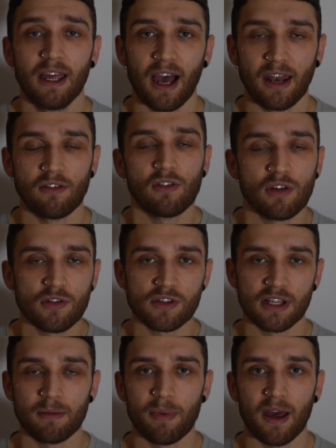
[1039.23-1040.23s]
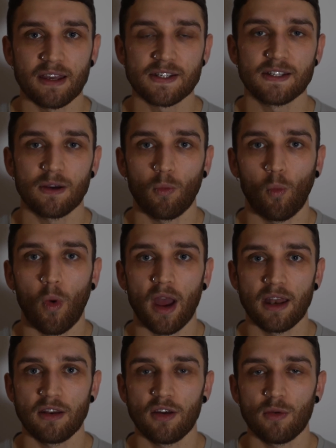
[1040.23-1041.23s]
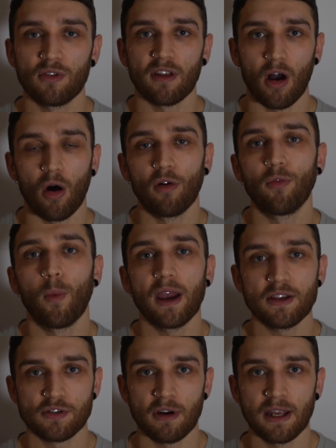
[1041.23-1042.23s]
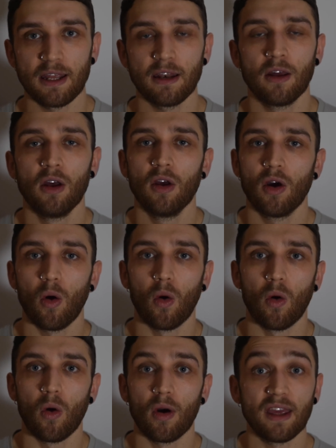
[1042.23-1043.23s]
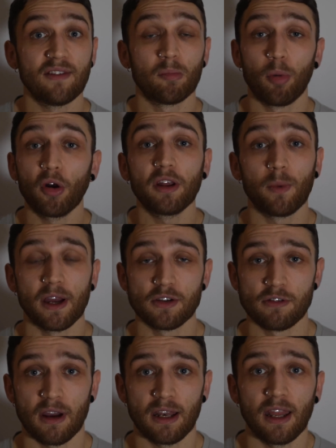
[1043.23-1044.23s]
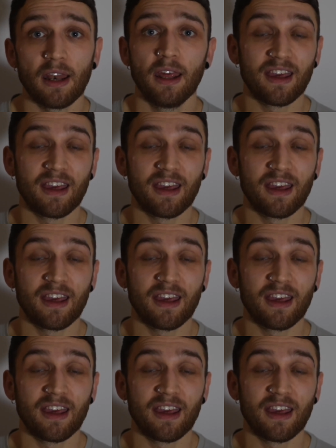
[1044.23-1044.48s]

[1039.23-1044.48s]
And it's usually best when you start off weight training or even body weight training,